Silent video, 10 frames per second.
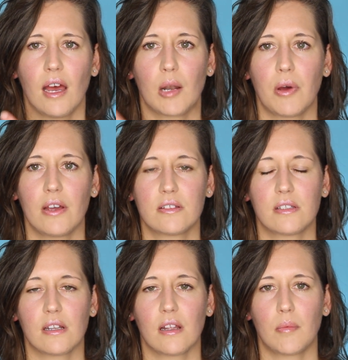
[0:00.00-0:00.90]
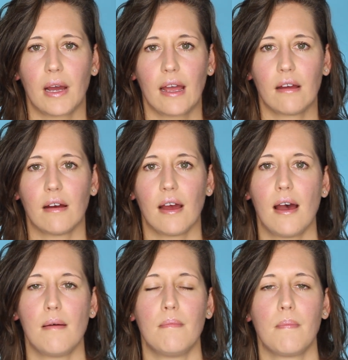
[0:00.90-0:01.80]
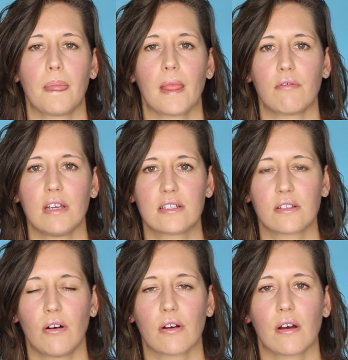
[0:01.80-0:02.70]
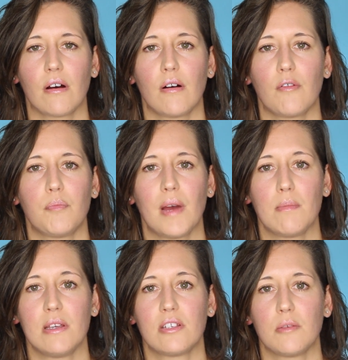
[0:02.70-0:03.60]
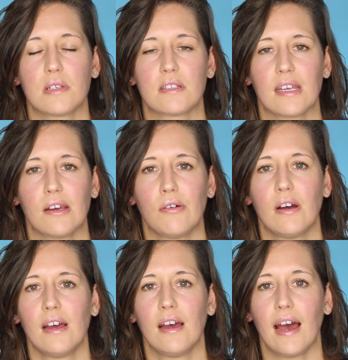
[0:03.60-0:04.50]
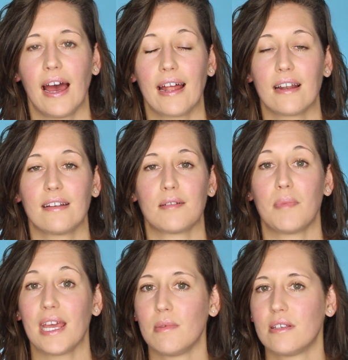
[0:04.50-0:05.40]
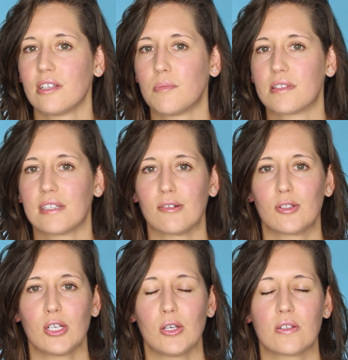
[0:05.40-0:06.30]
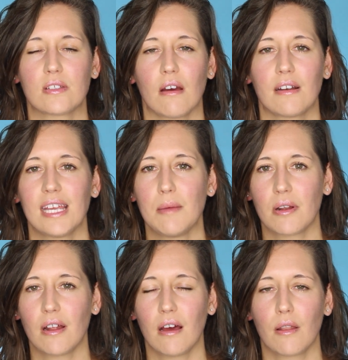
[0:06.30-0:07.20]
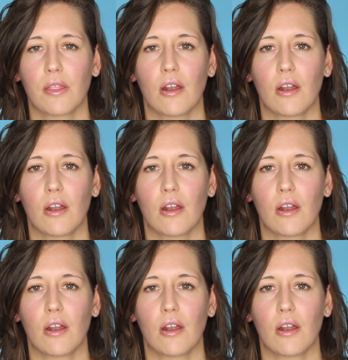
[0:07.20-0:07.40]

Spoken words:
had posted about a restock of Baby Super Seal and Baby Super Seal 2. So I'd keep an eye on